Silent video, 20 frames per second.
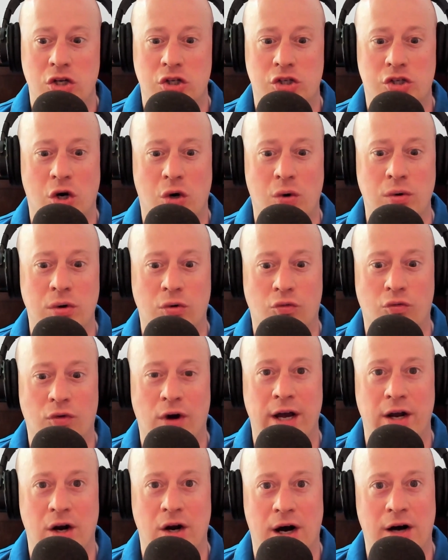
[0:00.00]
don't
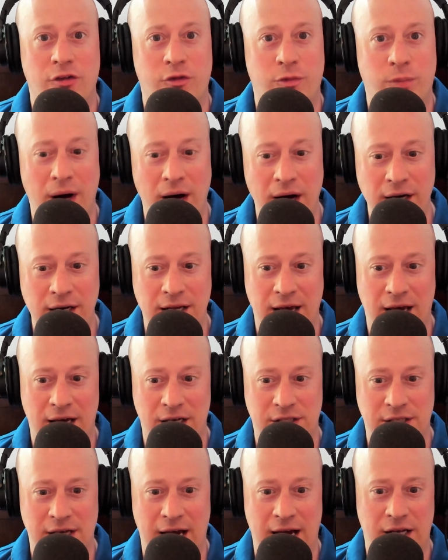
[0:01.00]
write off
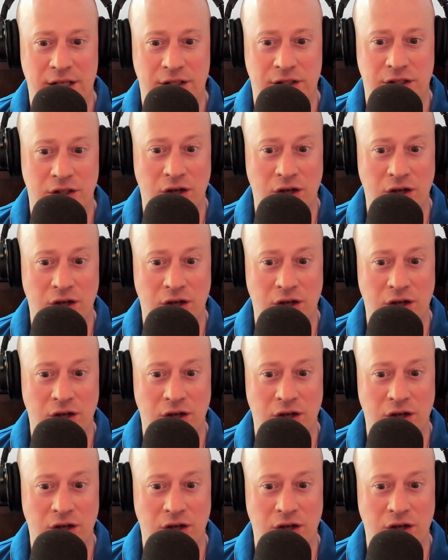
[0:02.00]
podcast ads.